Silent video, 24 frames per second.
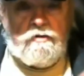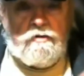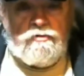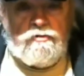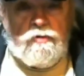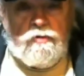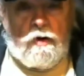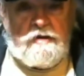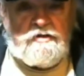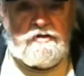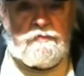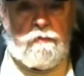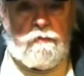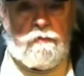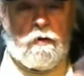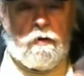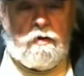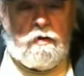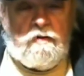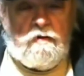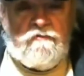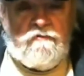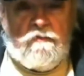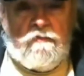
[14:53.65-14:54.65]

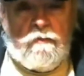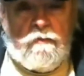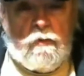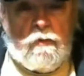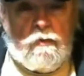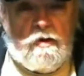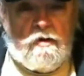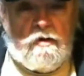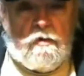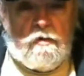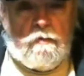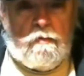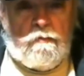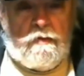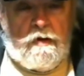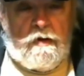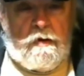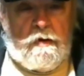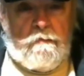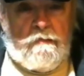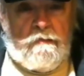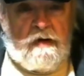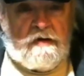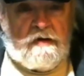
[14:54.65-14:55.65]
transported from the wheel of
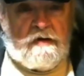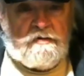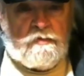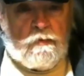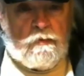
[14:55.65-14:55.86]
blame back